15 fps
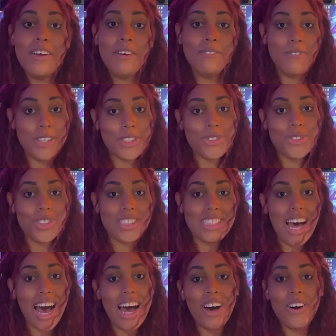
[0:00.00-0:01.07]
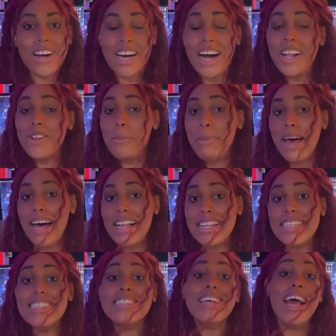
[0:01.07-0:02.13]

visual style, color palettes,